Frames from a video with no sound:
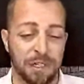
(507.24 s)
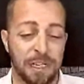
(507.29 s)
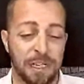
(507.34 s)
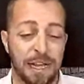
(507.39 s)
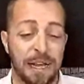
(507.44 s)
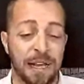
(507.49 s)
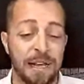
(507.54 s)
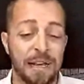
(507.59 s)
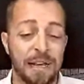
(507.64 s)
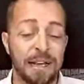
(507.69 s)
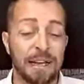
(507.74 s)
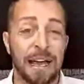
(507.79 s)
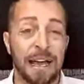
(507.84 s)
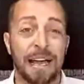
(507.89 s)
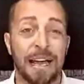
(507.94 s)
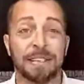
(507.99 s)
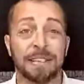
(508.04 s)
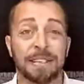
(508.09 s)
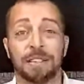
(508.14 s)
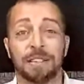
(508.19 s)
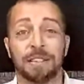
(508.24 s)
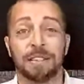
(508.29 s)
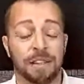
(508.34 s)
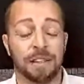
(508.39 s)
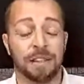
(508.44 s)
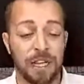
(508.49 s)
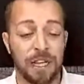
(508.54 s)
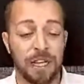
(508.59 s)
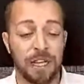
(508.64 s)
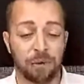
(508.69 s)
Castillo, has his
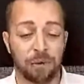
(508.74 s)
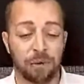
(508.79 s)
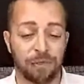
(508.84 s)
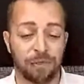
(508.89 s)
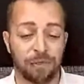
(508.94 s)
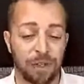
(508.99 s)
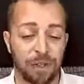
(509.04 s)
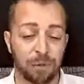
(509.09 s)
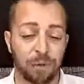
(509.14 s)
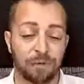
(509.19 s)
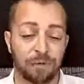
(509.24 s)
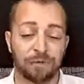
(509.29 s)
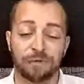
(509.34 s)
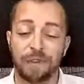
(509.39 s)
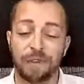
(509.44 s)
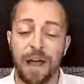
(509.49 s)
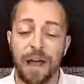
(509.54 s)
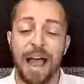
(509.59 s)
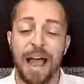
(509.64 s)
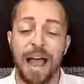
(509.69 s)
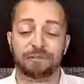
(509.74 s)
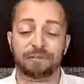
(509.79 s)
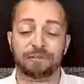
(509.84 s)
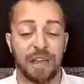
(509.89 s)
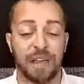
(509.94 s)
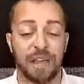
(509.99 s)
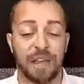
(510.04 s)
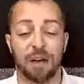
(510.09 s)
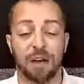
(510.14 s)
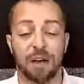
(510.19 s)
cathedral filled with
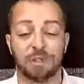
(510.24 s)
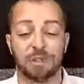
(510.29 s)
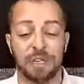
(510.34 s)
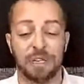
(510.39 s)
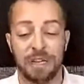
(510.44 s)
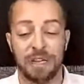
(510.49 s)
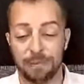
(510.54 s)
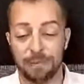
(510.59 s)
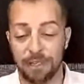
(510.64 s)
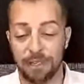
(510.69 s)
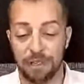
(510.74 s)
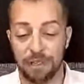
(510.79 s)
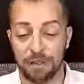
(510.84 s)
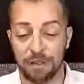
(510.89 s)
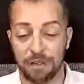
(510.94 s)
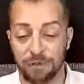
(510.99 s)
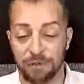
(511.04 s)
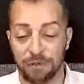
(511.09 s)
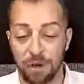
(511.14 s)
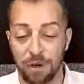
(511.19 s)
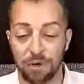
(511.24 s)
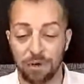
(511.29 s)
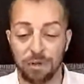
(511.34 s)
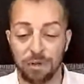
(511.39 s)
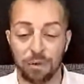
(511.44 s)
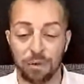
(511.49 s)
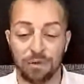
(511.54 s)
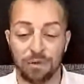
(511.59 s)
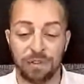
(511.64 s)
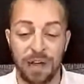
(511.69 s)
5,000 images of
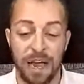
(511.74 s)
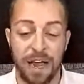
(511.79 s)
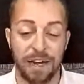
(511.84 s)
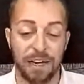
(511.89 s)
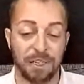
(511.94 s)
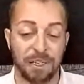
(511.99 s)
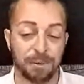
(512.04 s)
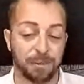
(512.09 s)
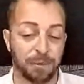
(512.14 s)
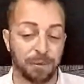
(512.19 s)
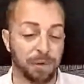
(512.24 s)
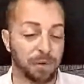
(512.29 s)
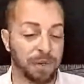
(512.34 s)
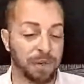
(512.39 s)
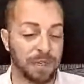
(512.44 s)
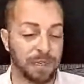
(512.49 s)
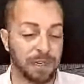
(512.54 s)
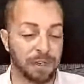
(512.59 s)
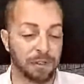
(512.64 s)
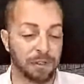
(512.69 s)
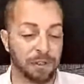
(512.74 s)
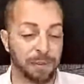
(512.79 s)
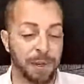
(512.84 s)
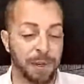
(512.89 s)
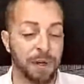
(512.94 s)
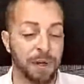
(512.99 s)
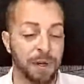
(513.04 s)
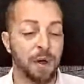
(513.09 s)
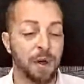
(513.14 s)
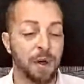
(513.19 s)
those who have died as Peru continues to
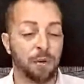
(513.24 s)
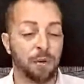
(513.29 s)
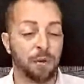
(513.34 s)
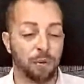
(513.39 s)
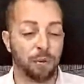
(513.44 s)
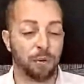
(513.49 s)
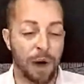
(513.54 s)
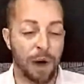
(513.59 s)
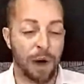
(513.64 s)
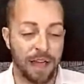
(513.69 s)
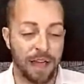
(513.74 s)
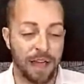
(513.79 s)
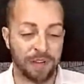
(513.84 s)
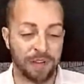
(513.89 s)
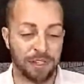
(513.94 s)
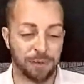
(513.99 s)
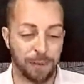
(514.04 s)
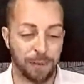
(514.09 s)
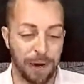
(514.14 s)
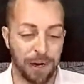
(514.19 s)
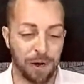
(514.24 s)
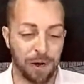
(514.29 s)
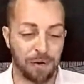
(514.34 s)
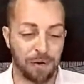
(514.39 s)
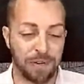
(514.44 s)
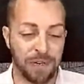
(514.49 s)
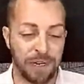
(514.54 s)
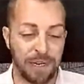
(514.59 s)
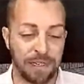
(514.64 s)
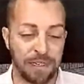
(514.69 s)
be ravaged by
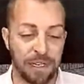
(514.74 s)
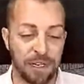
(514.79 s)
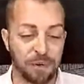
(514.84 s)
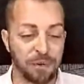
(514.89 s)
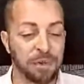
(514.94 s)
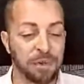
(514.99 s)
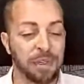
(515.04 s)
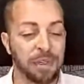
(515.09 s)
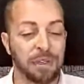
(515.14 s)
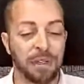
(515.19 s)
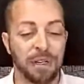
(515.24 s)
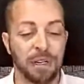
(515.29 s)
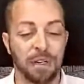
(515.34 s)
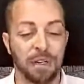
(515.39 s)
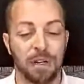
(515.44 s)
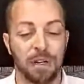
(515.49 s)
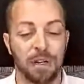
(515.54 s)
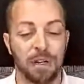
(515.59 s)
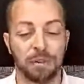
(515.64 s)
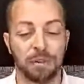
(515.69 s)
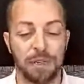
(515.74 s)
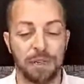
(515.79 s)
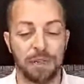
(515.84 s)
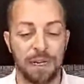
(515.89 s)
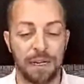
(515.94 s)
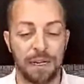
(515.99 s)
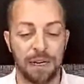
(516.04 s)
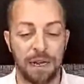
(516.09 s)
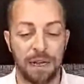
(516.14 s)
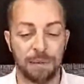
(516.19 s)
COVID 19, with the cleric also
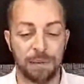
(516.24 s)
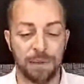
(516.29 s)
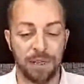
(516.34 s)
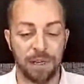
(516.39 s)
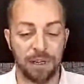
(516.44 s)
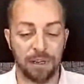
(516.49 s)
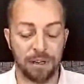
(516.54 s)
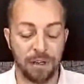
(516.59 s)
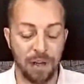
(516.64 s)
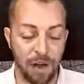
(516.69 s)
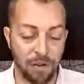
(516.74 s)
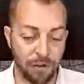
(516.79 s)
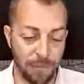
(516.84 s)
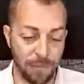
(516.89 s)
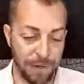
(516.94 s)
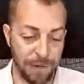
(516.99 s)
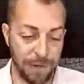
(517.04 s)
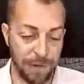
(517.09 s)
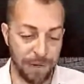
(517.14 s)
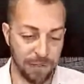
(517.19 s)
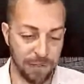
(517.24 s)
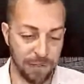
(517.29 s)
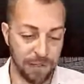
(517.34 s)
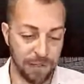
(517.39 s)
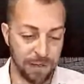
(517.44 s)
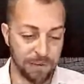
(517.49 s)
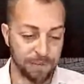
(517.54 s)
taking aim at the government